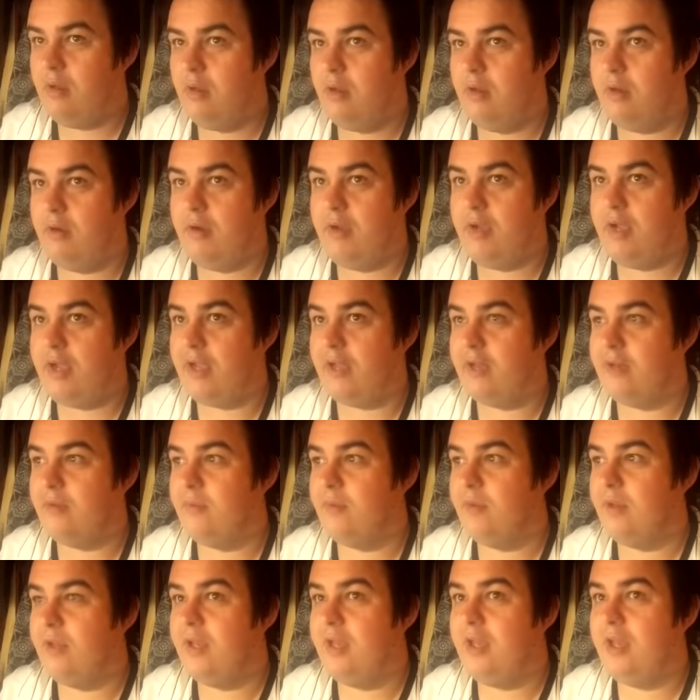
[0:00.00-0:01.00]
Alright,
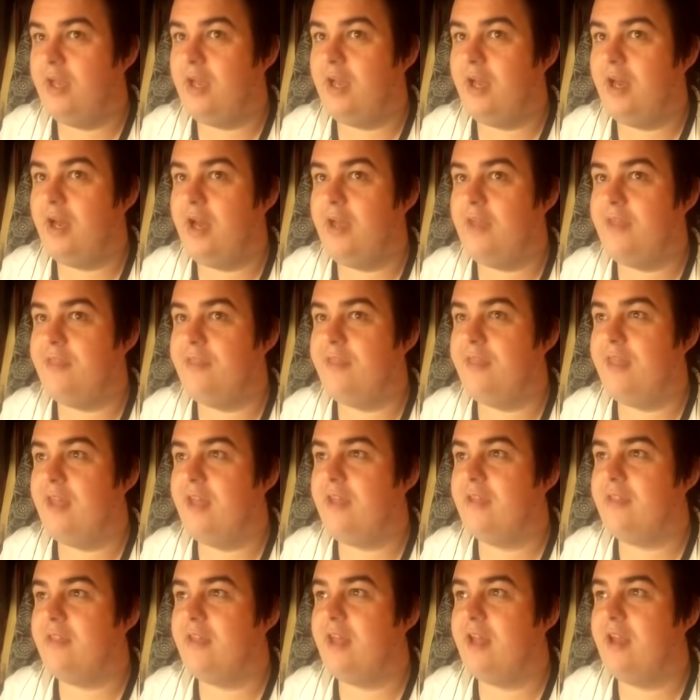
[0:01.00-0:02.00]
we're here. I
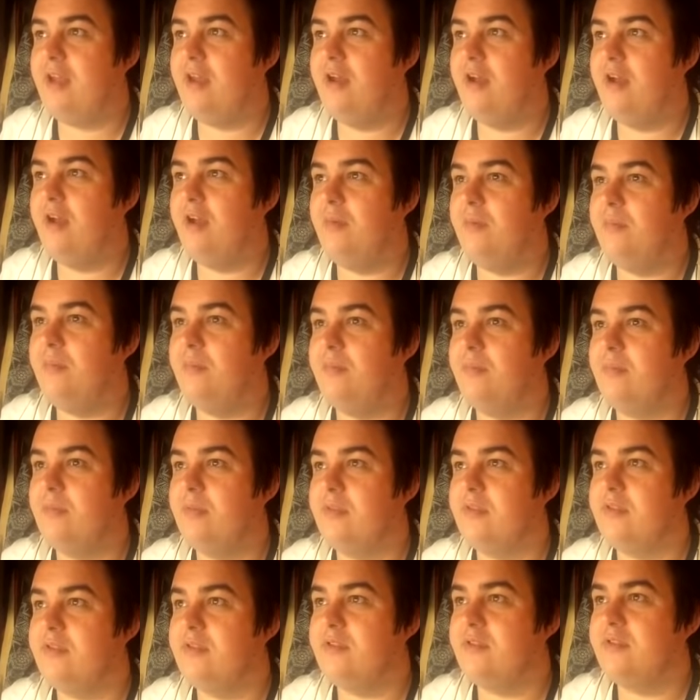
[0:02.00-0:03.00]
think that
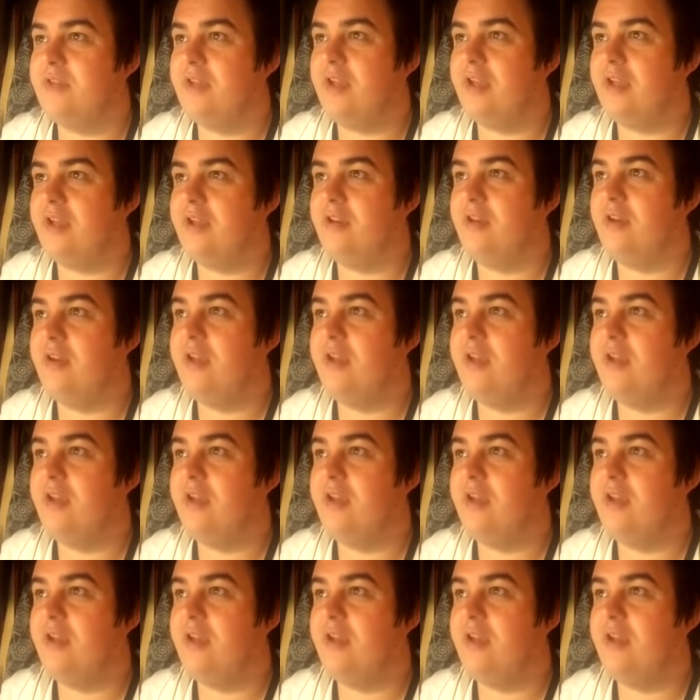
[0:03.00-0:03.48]
this is like a